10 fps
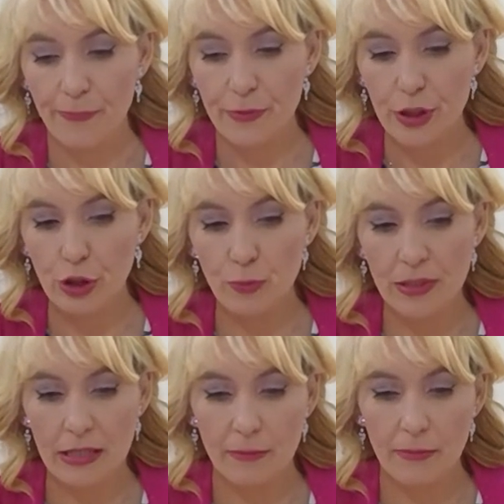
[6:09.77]
There could be
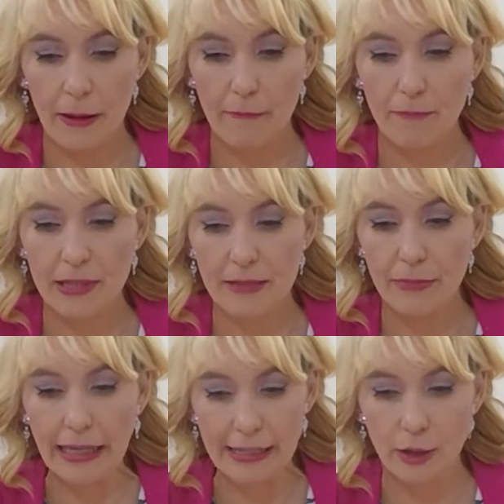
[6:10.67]
some bits and
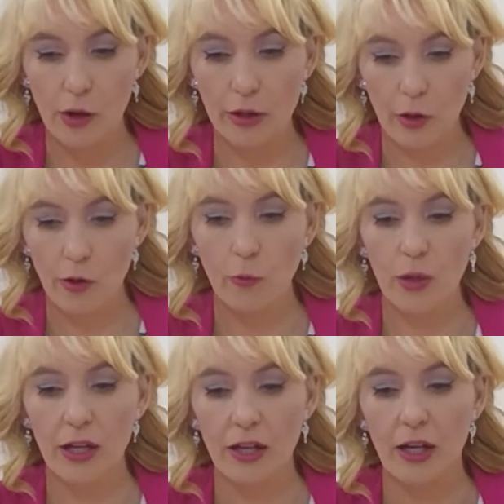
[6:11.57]
pieces going on
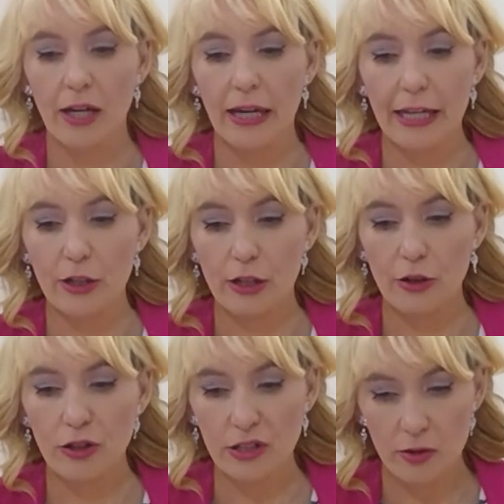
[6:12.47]
where
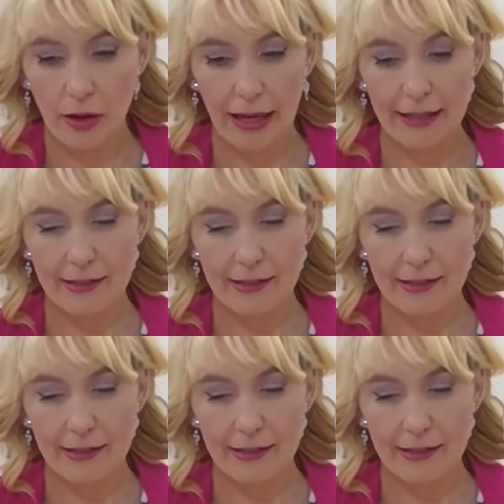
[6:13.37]
you're just not,